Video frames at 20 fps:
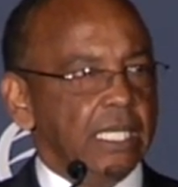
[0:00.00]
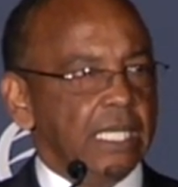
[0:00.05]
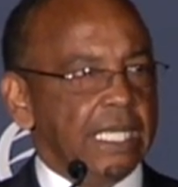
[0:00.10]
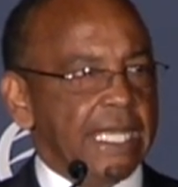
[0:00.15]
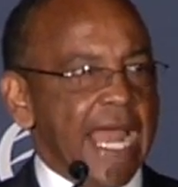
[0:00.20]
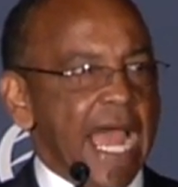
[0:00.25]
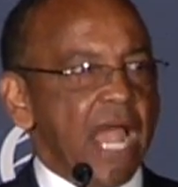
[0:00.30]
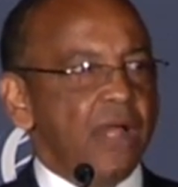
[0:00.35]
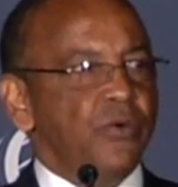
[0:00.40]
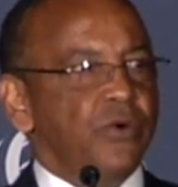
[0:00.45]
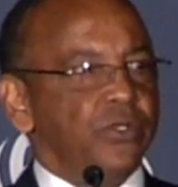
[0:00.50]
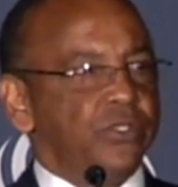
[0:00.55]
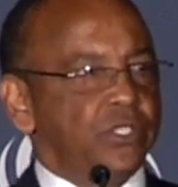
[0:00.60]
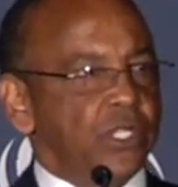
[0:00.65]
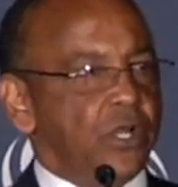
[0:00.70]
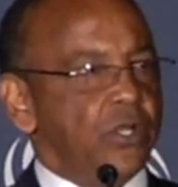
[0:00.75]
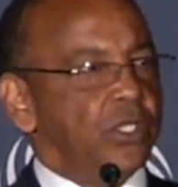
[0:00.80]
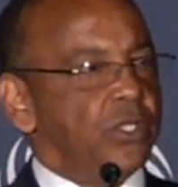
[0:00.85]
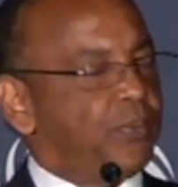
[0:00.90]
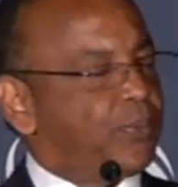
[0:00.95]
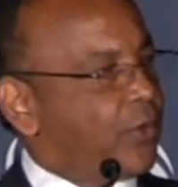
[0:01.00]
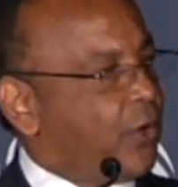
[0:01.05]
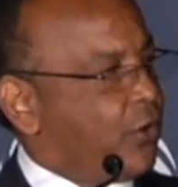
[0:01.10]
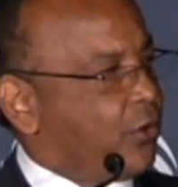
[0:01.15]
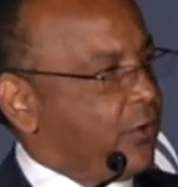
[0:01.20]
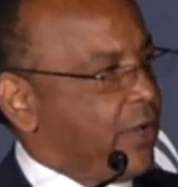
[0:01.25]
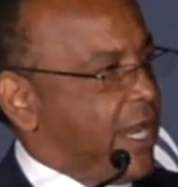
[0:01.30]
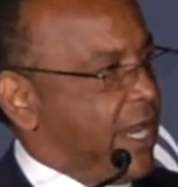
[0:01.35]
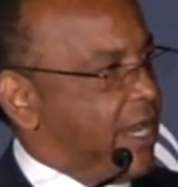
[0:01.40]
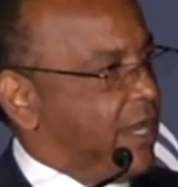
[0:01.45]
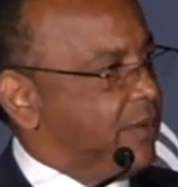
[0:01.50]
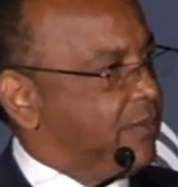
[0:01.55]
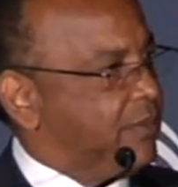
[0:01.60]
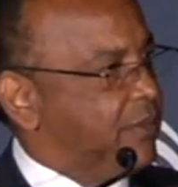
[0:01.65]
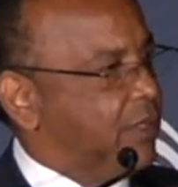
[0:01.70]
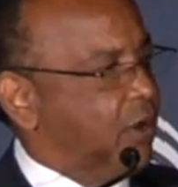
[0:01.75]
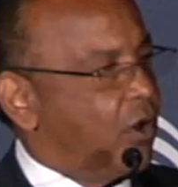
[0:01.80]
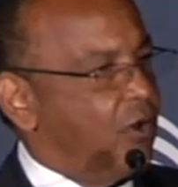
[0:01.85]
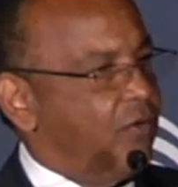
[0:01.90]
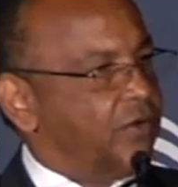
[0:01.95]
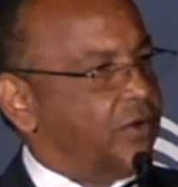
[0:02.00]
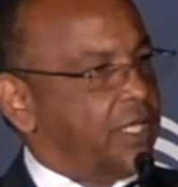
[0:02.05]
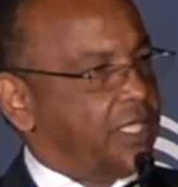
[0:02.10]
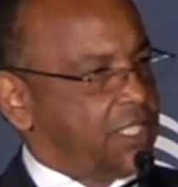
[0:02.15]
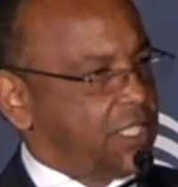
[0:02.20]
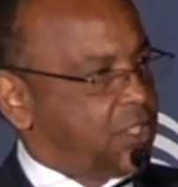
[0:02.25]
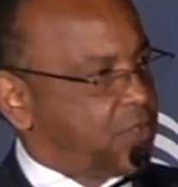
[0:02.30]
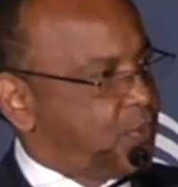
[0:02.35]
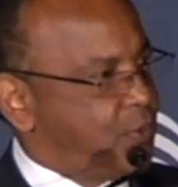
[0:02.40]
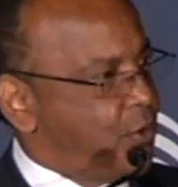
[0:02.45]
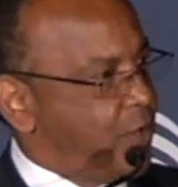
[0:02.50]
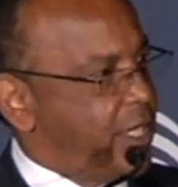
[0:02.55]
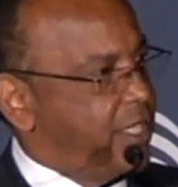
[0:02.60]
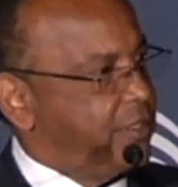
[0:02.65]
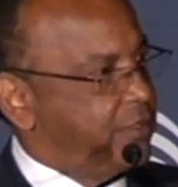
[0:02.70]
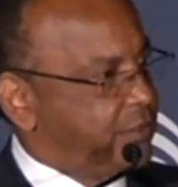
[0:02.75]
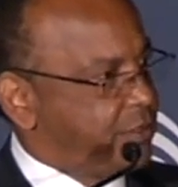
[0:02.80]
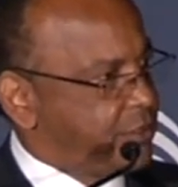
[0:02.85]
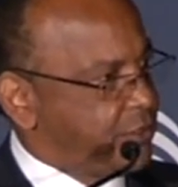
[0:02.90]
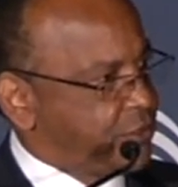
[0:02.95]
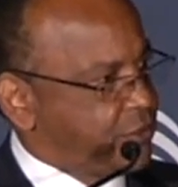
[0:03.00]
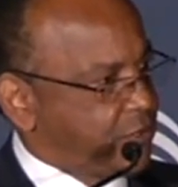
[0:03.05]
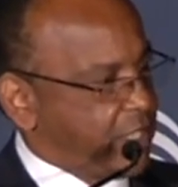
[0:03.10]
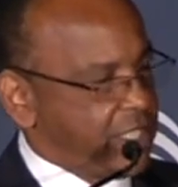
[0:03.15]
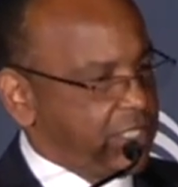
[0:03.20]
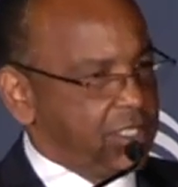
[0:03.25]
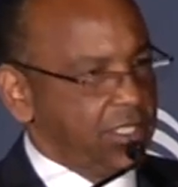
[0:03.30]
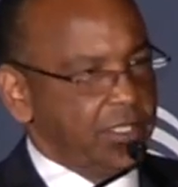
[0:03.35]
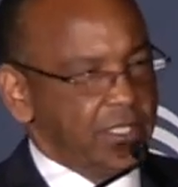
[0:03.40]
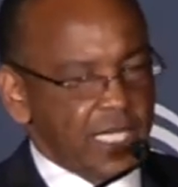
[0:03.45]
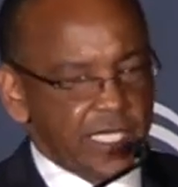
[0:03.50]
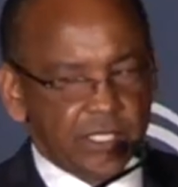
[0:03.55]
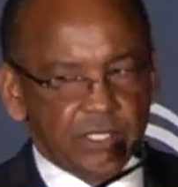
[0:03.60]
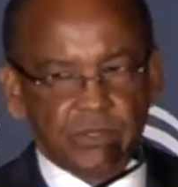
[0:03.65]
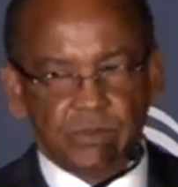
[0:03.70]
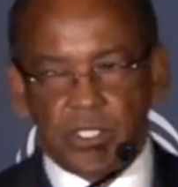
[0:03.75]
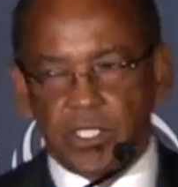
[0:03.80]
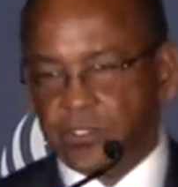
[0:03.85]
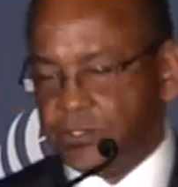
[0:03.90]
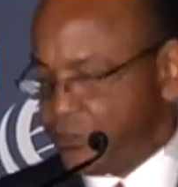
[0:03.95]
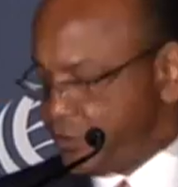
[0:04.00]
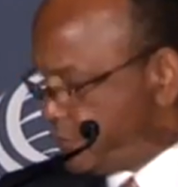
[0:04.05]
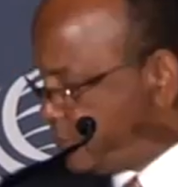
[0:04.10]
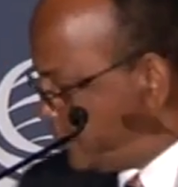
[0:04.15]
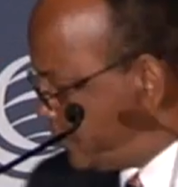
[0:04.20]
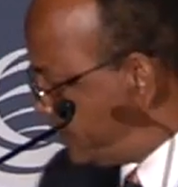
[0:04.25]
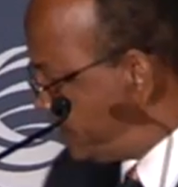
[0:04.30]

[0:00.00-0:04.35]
And I will turn the program over at this point to Tracy. Thanks so much.